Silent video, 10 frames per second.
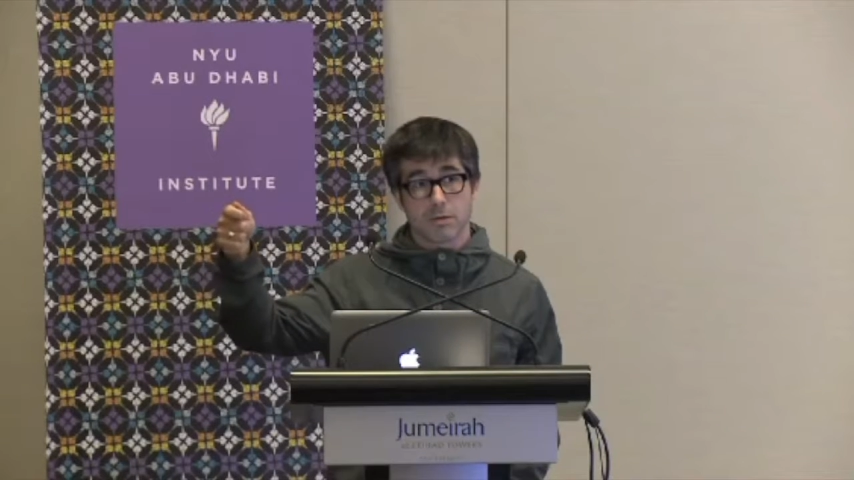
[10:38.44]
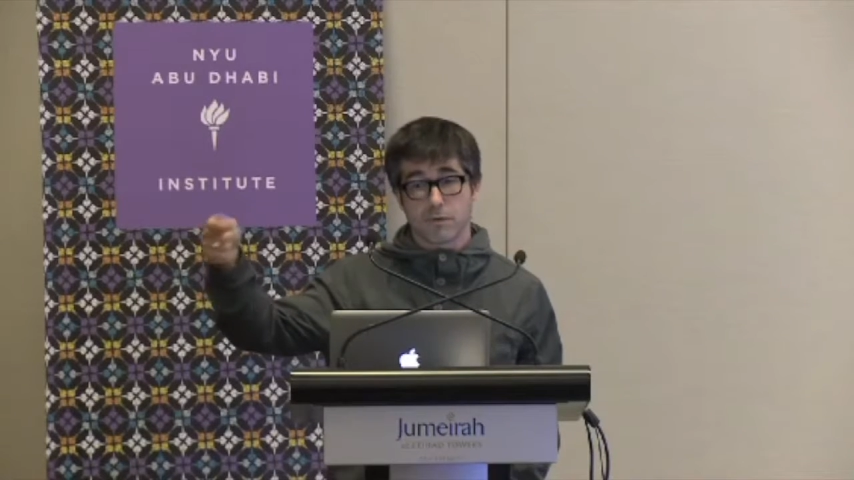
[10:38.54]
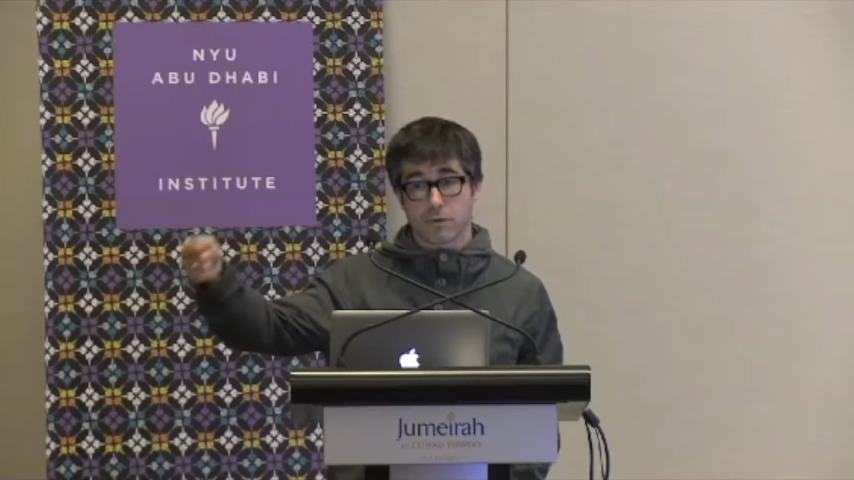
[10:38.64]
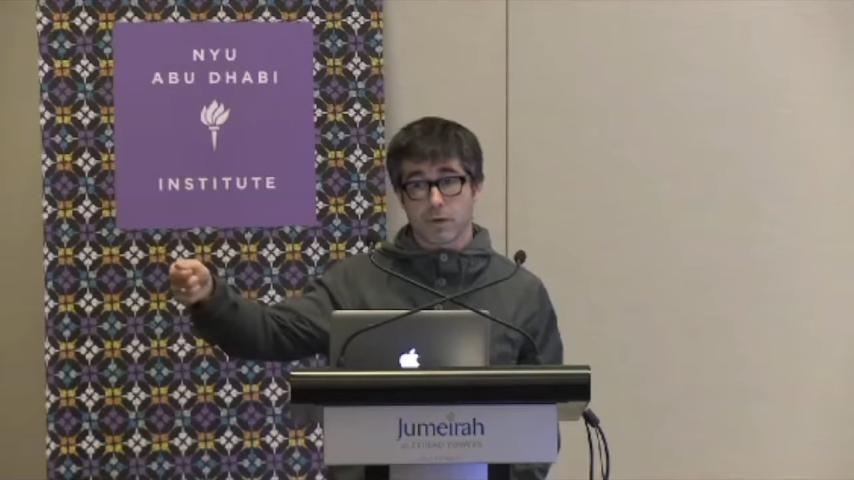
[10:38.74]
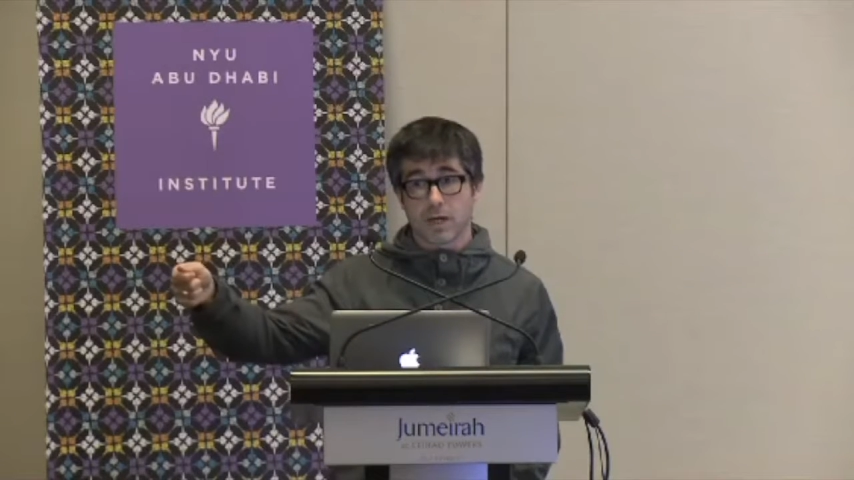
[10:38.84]

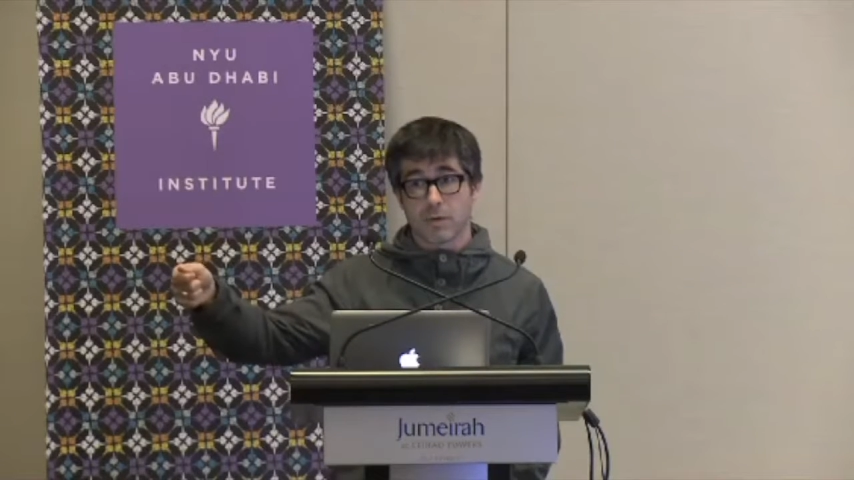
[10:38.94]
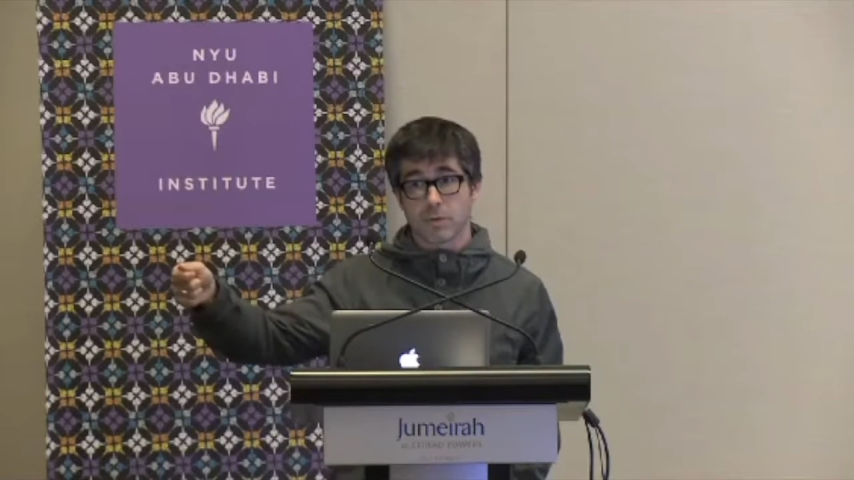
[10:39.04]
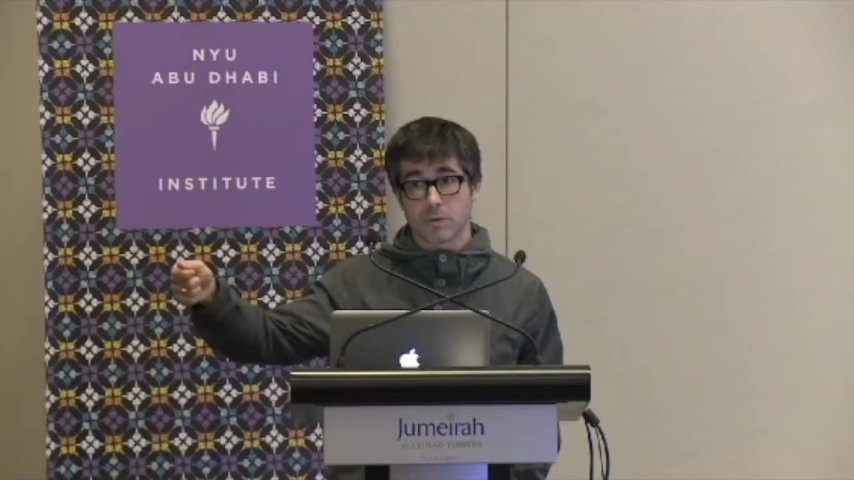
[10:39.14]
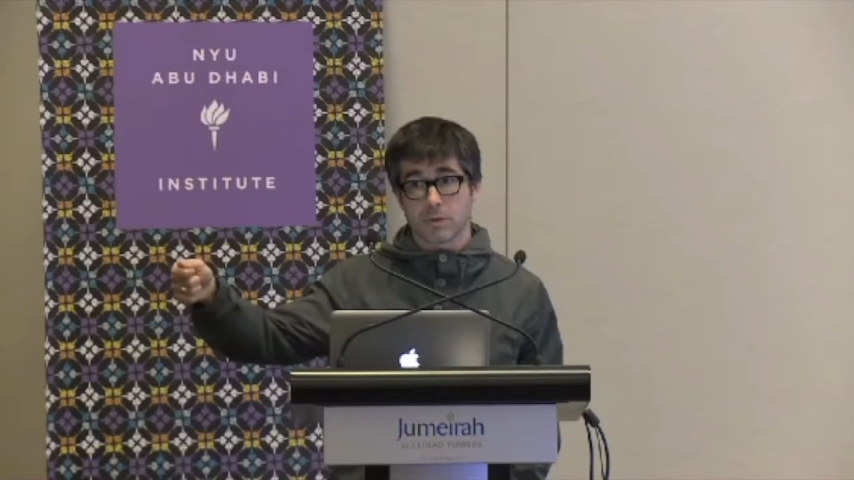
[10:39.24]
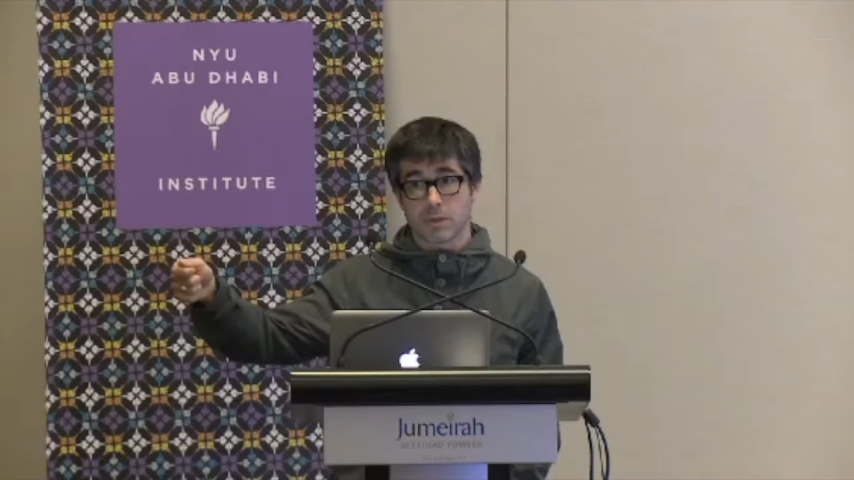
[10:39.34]
for
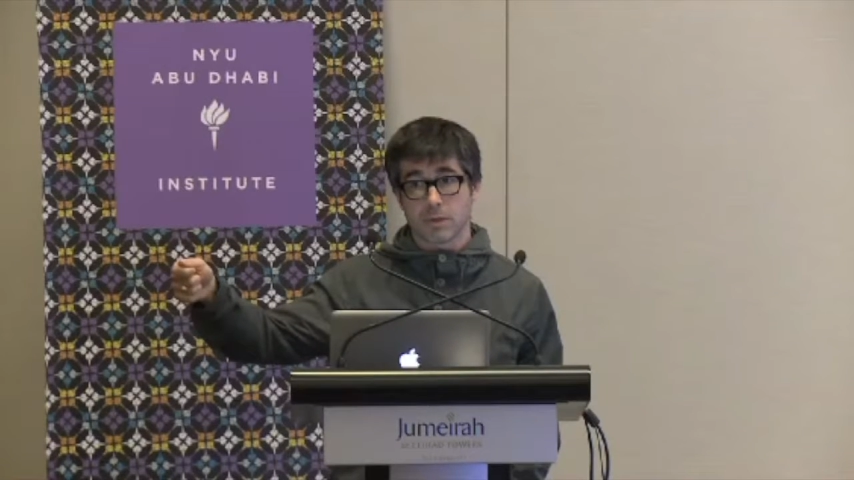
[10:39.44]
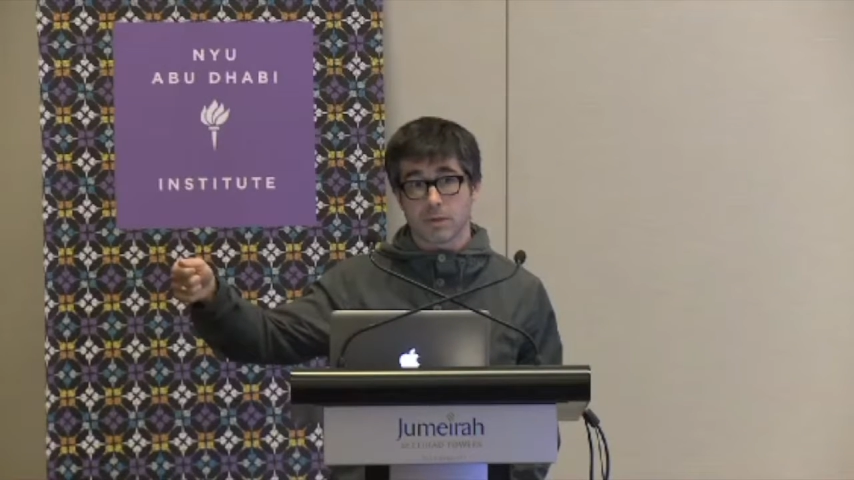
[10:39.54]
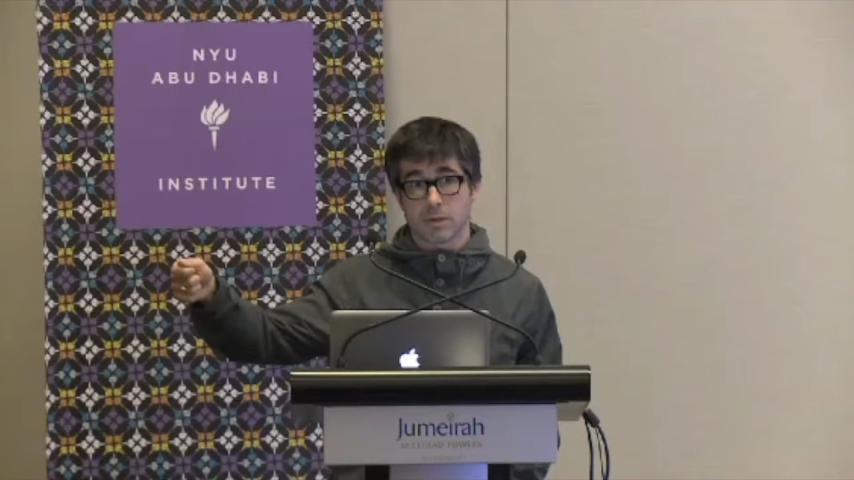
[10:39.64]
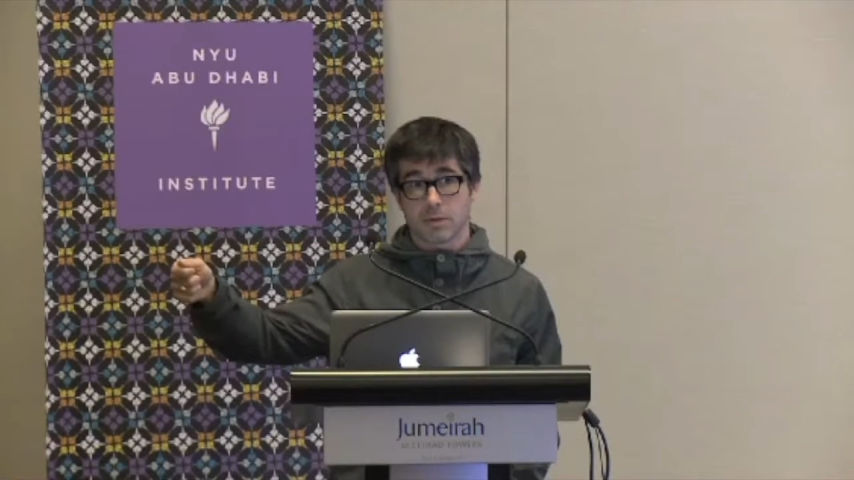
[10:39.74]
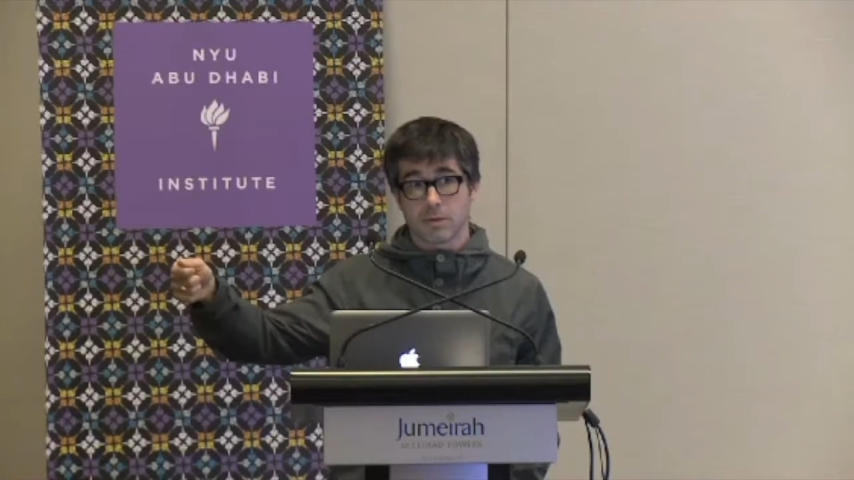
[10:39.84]

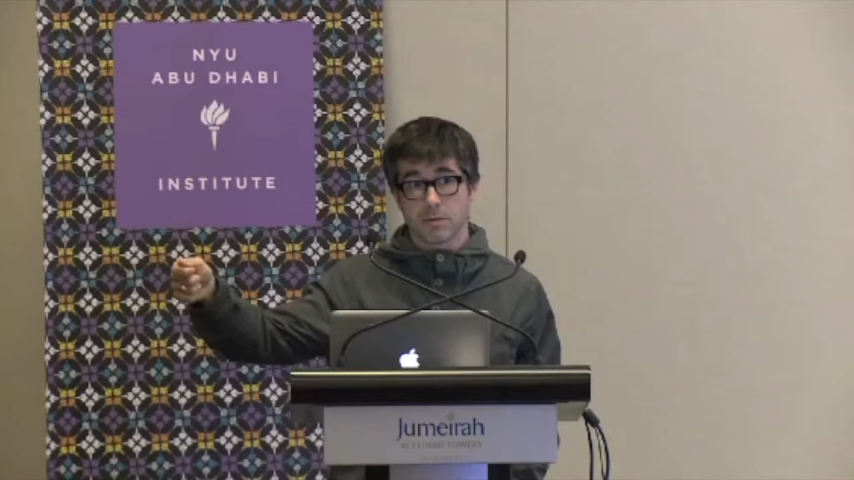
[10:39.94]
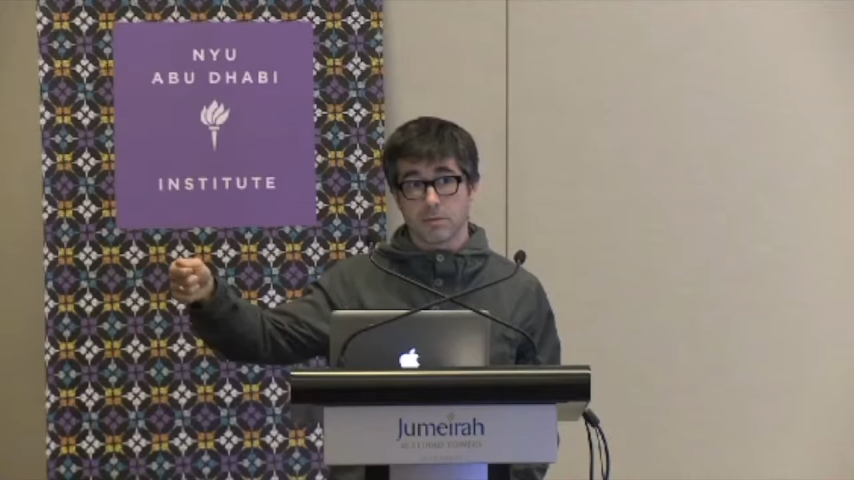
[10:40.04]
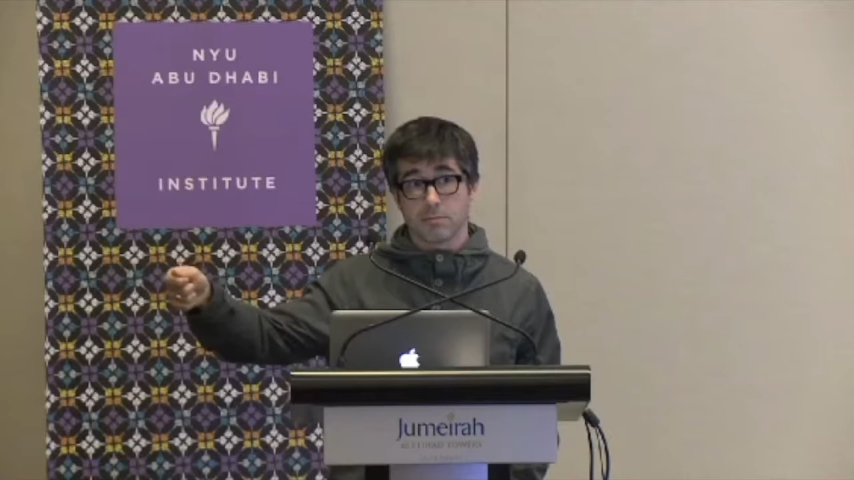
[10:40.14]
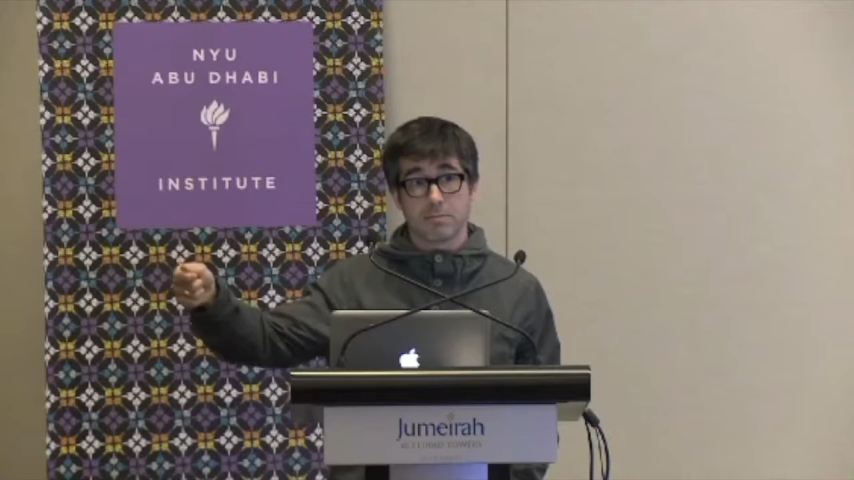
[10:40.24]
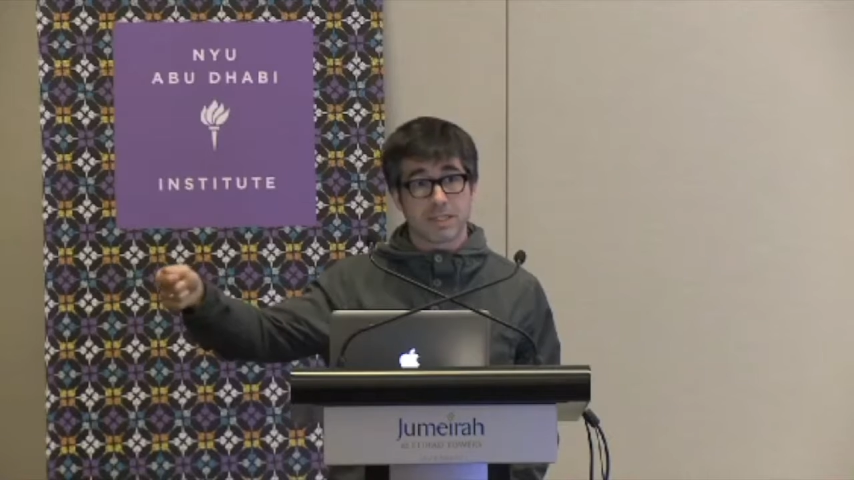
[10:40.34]
our